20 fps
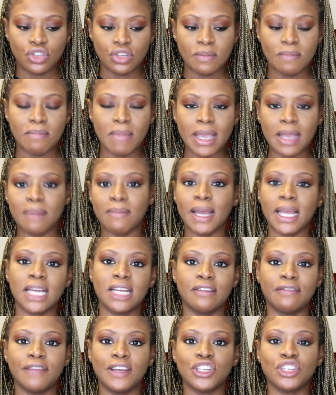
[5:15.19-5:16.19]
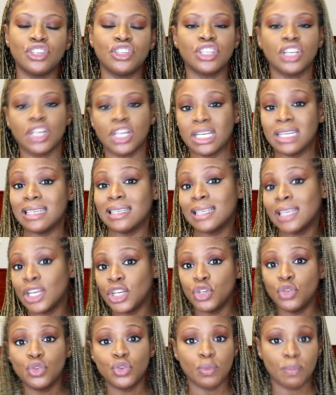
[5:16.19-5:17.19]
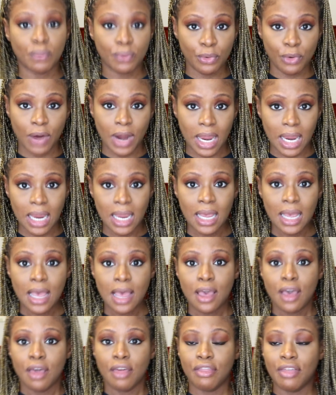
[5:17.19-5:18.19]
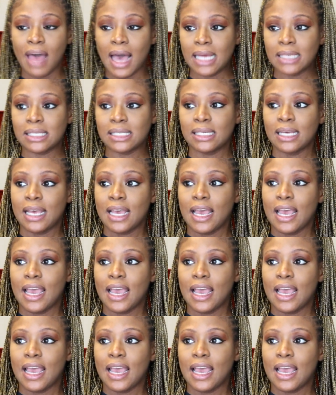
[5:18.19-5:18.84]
to make my confessions and continue to pray that